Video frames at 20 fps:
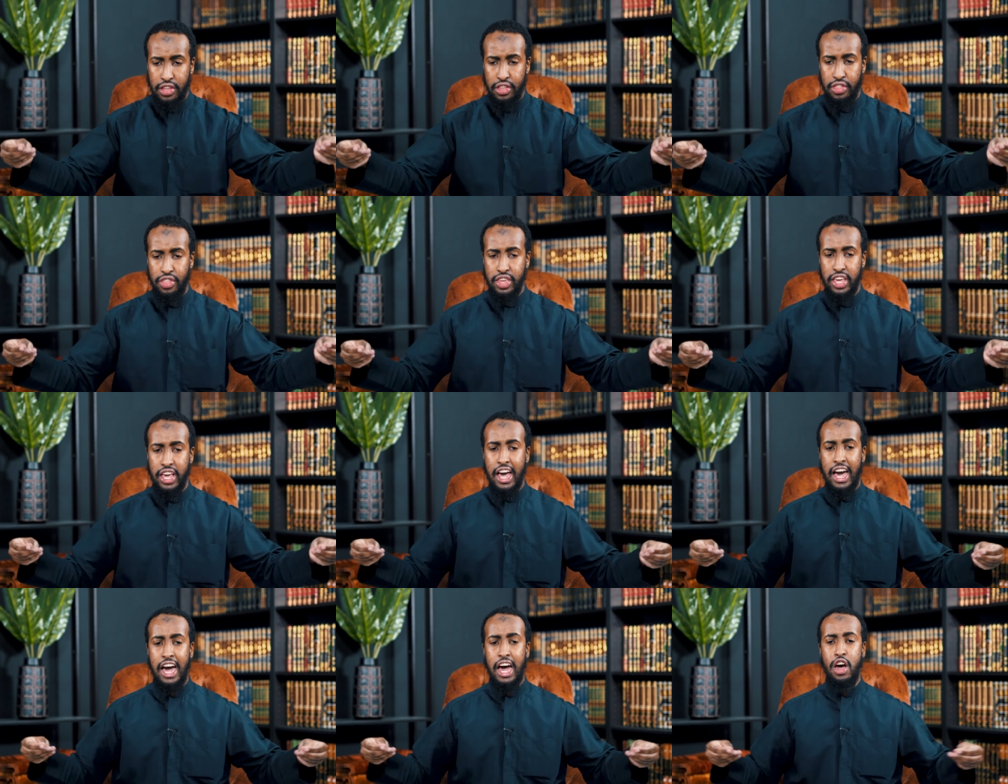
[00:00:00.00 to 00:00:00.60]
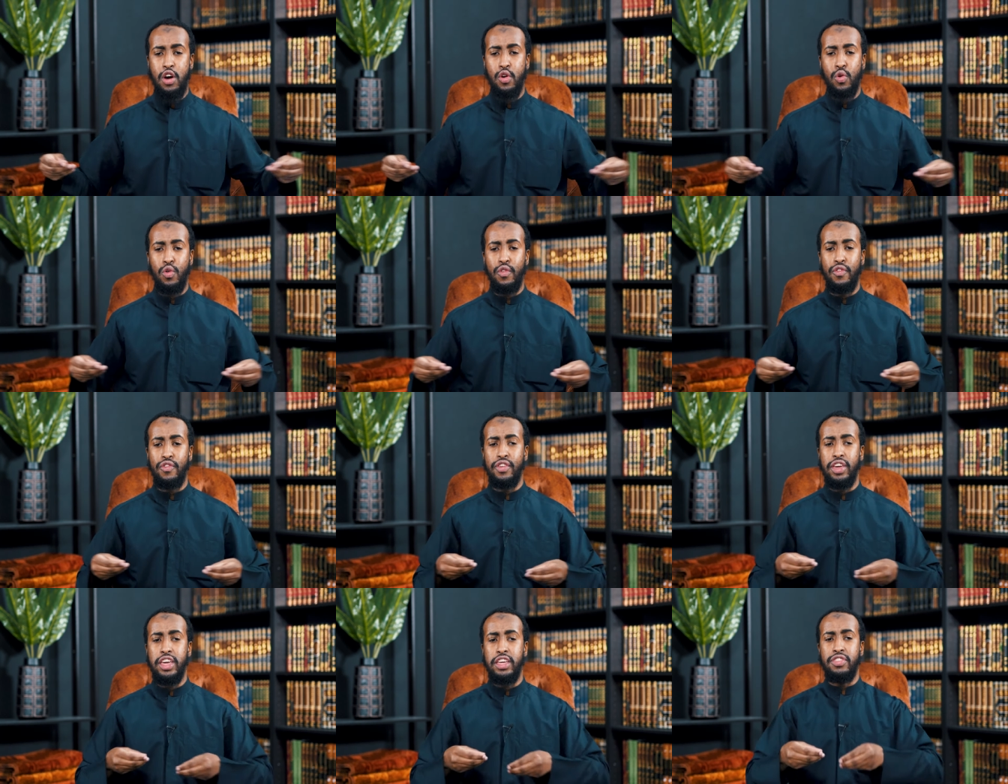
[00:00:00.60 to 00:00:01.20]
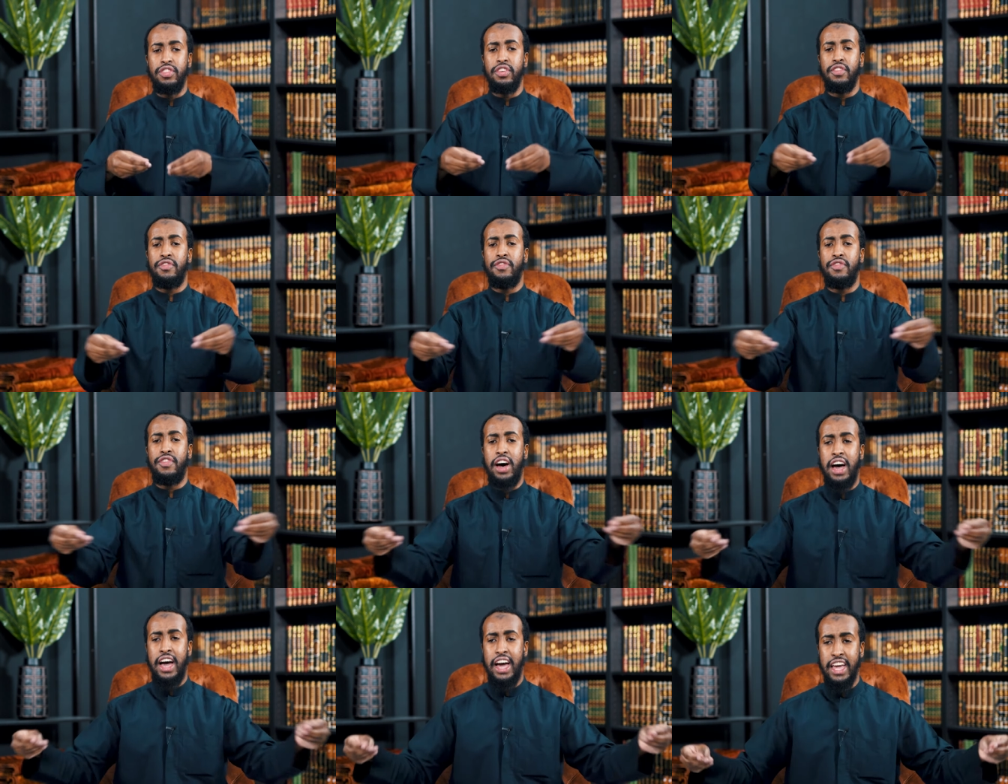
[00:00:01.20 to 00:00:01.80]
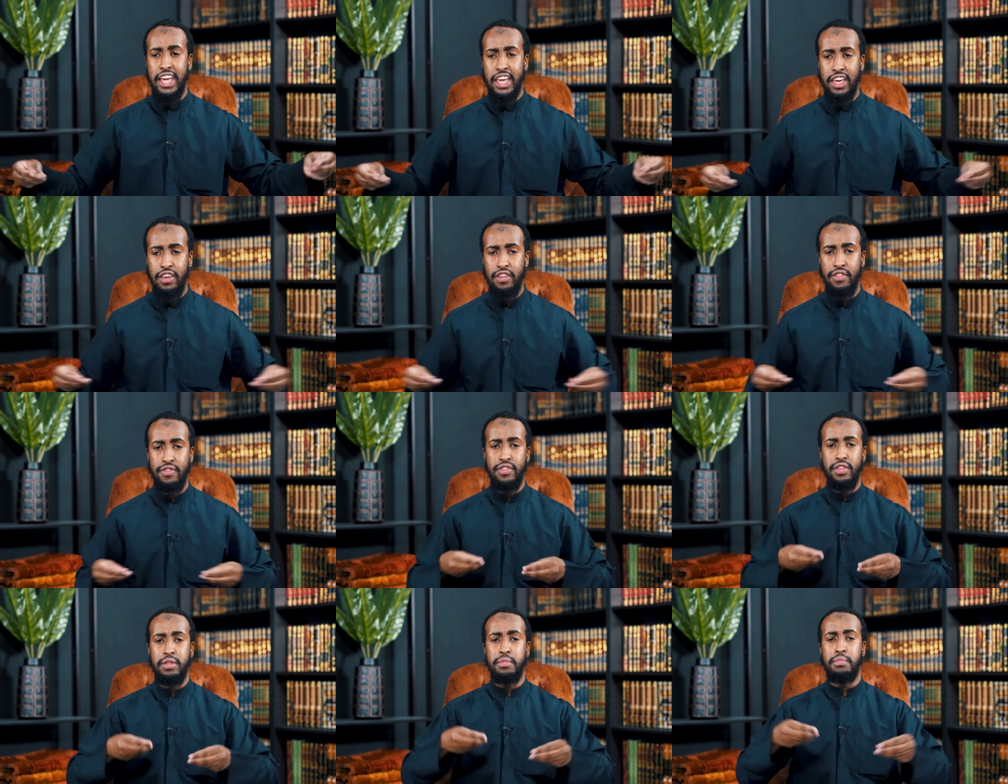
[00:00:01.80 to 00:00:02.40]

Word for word: the ahruf in the five